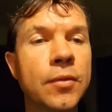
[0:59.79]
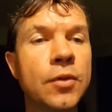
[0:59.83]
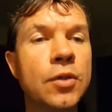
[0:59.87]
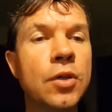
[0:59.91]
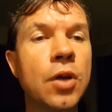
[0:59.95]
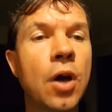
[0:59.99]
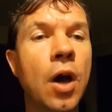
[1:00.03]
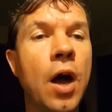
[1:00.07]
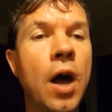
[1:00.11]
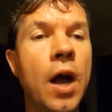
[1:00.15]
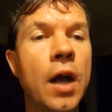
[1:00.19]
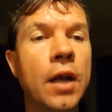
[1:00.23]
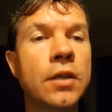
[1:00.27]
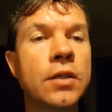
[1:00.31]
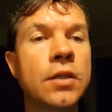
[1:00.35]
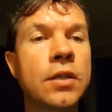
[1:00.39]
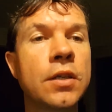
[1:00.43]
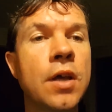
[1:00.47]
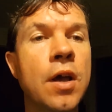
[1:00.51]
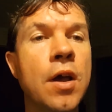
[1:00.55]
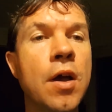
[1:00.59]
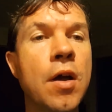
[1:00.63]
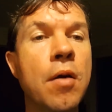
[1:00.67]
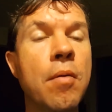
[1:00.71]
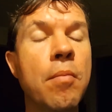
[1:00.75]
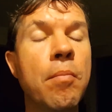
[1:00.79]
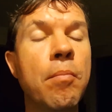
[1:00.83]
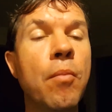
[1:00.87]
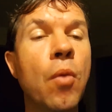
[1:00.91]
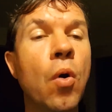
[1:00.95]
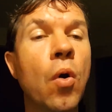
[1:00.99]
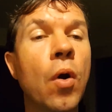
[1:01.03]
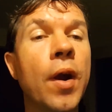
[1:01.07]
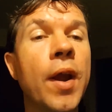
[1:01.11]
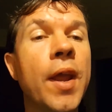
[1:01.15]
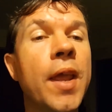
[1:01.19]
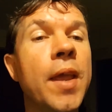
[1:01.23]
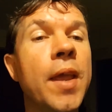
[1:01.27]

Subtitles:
talks more